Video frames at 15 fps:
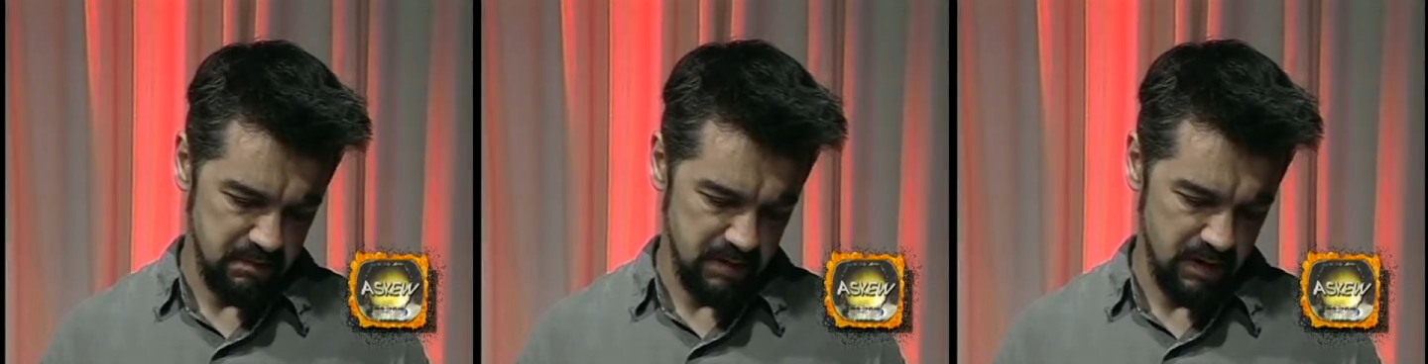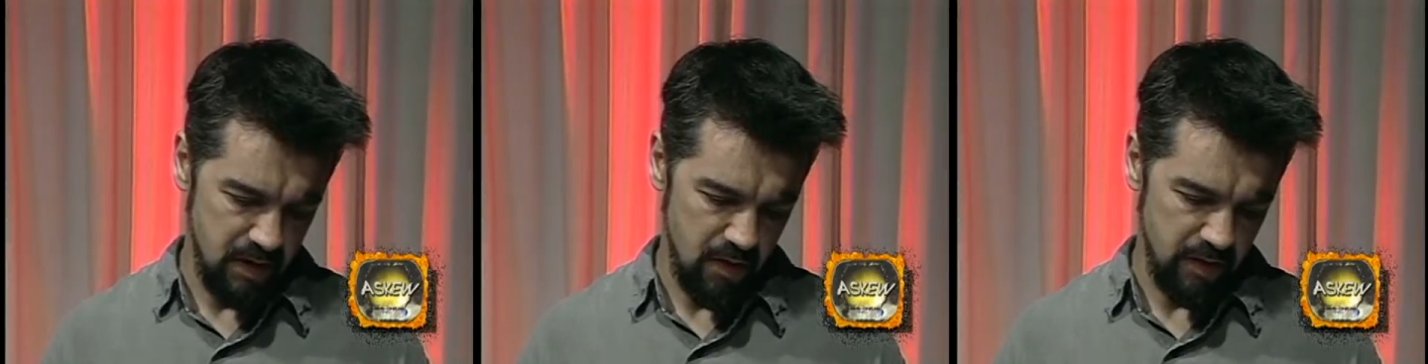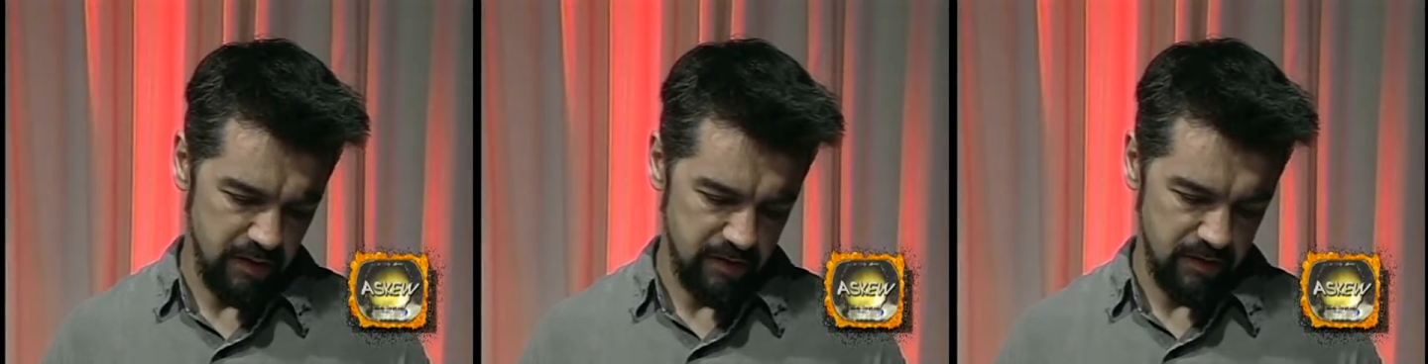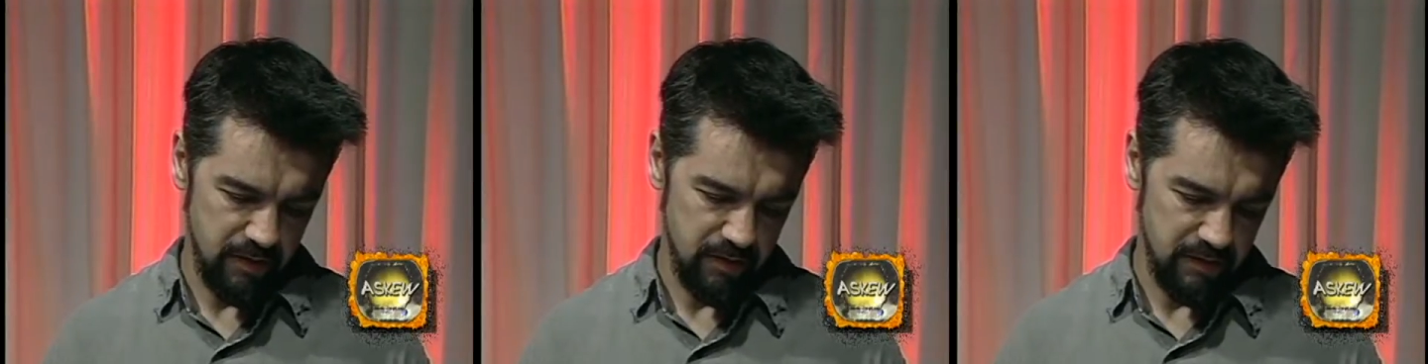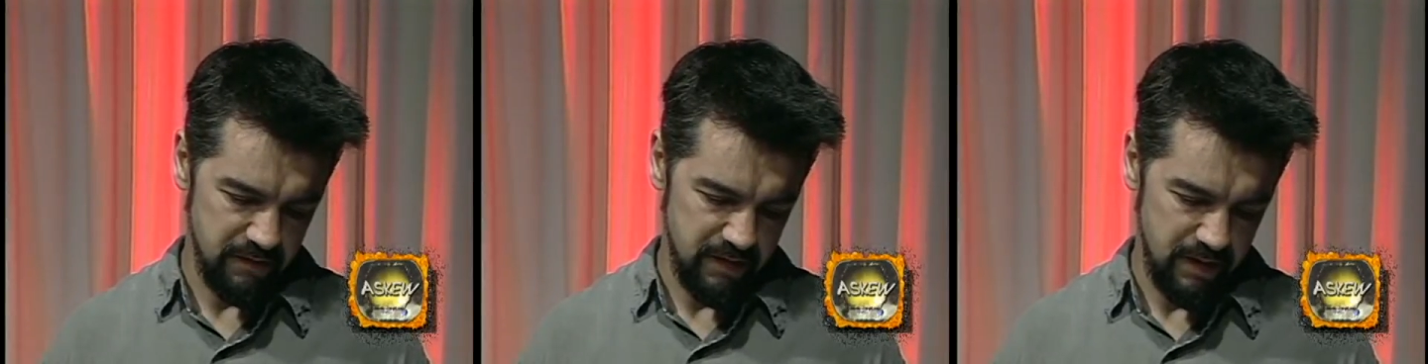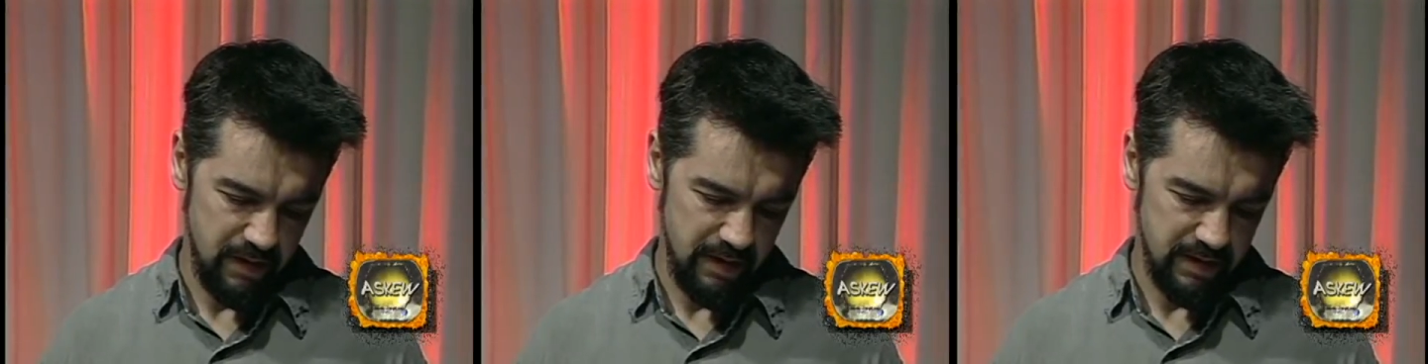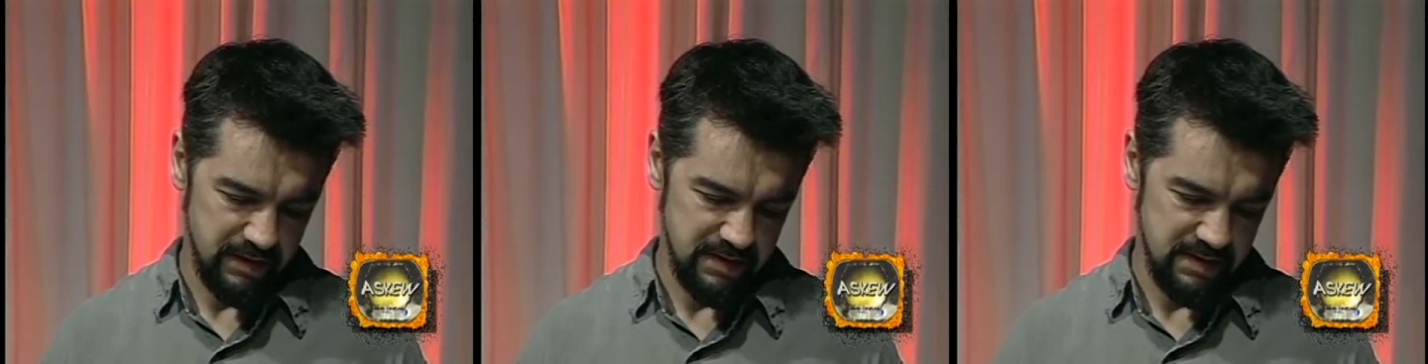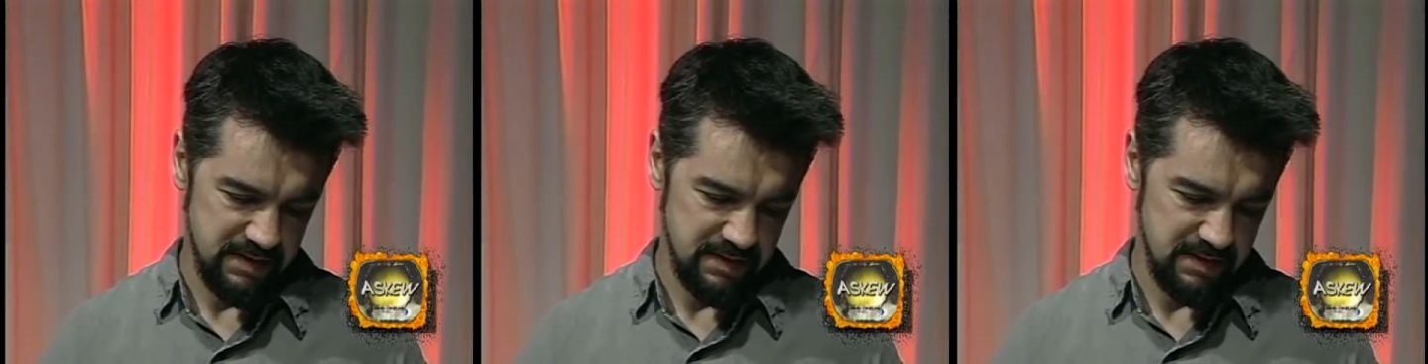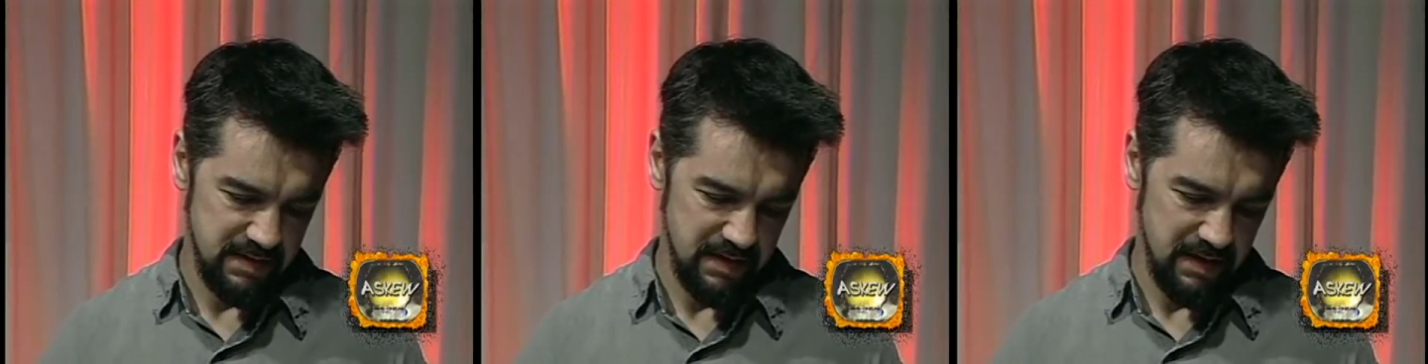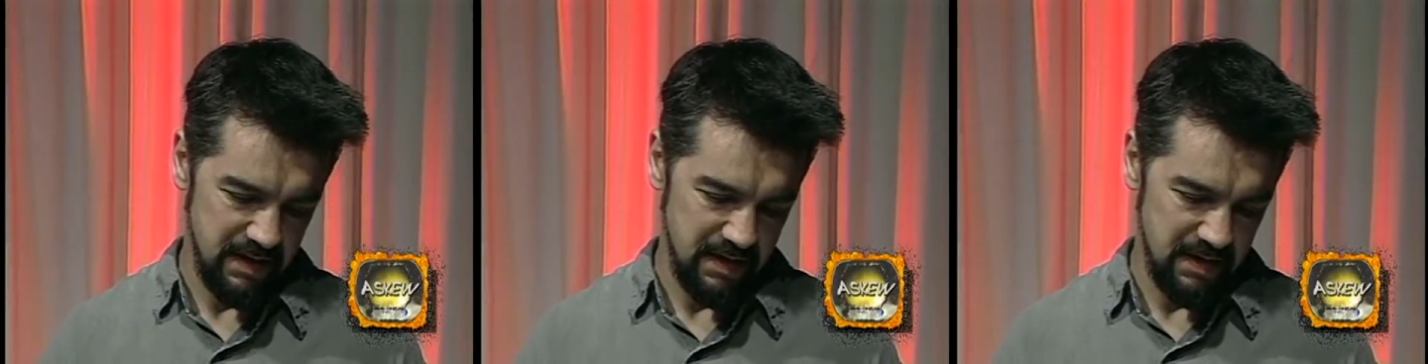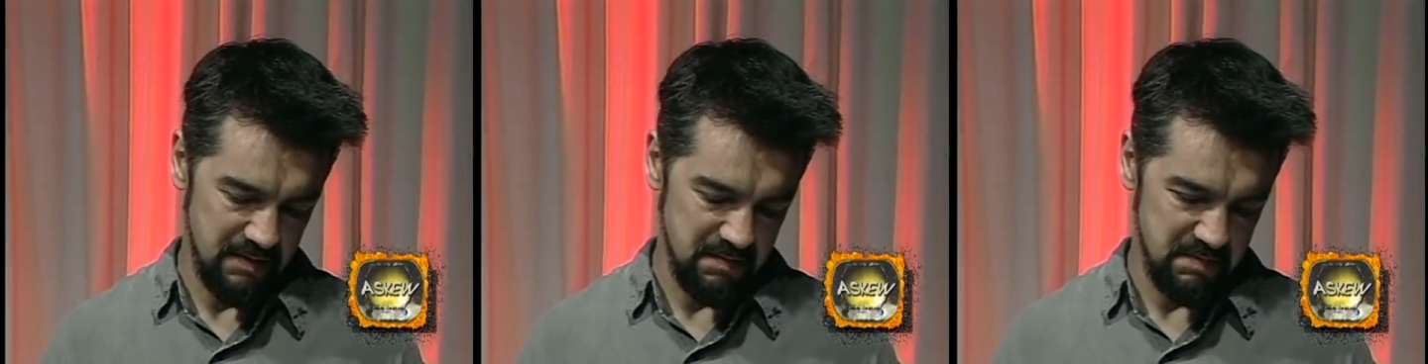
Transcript: going through the various uh,